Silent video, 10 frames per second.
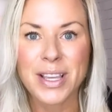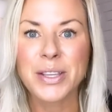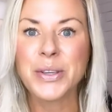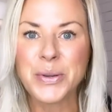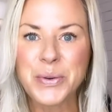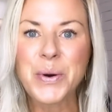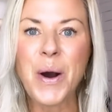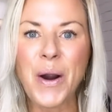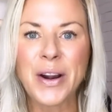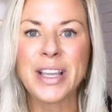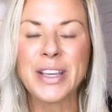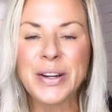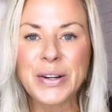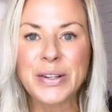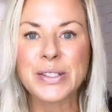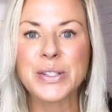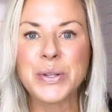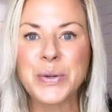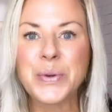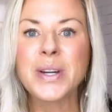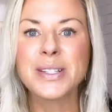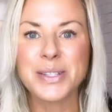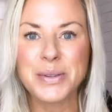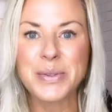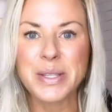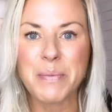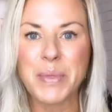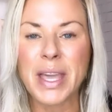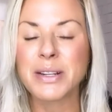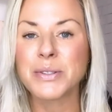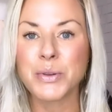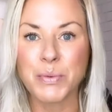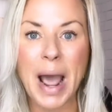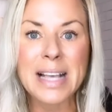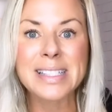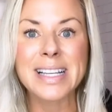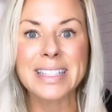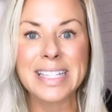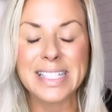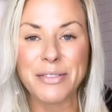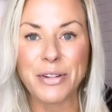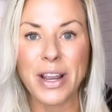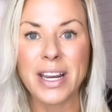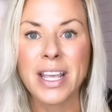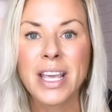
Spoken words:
You are here to do something drastically different.